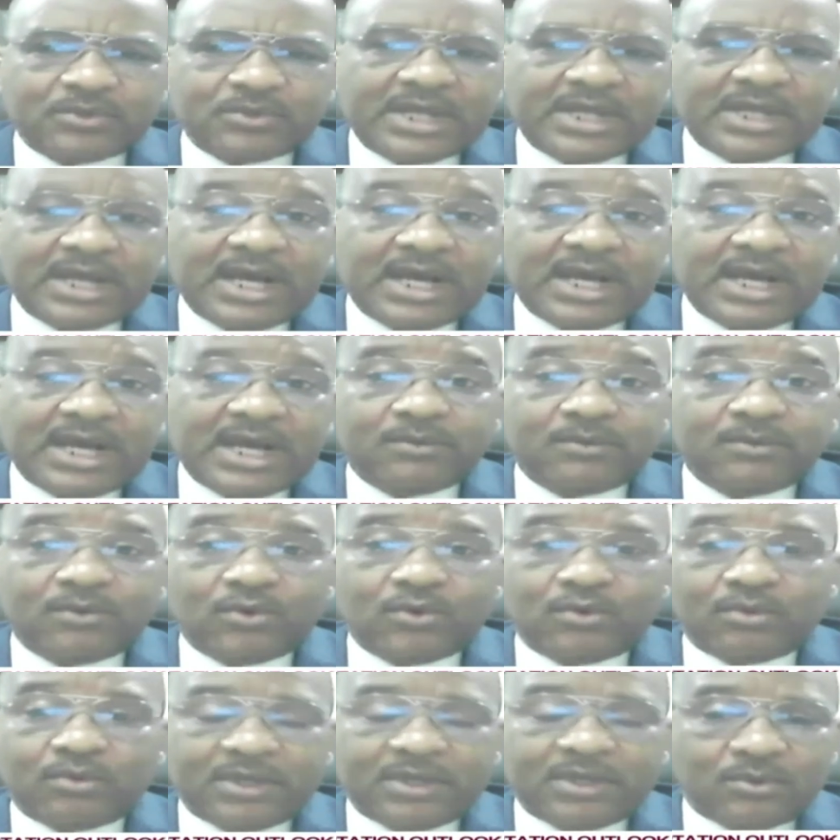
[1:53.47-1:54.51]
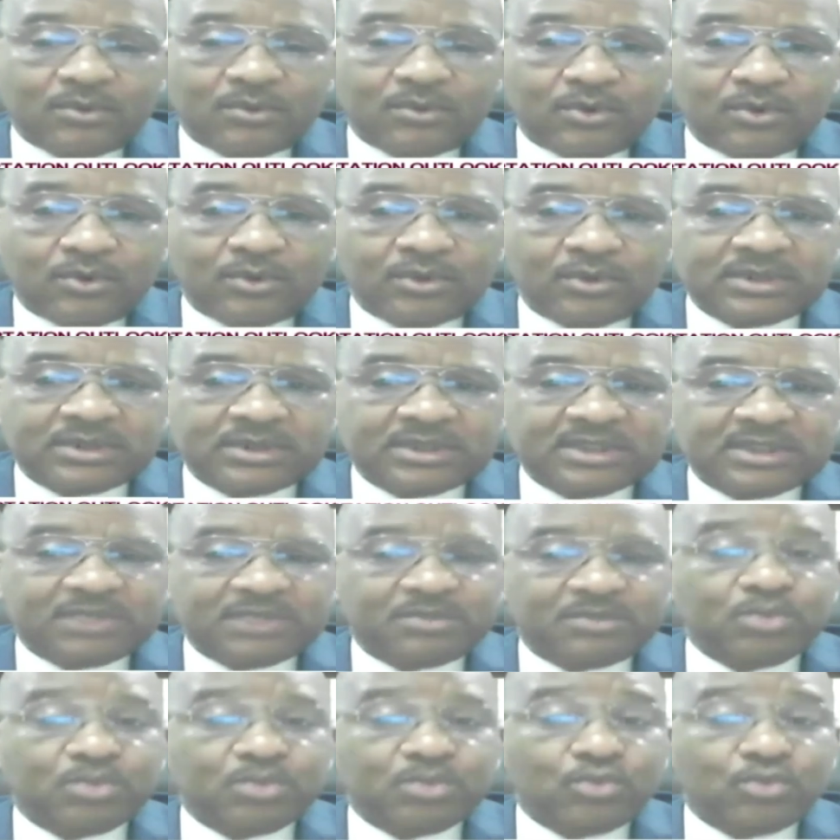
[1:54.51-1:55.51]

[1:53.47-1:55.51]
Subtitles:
we have all over the world is being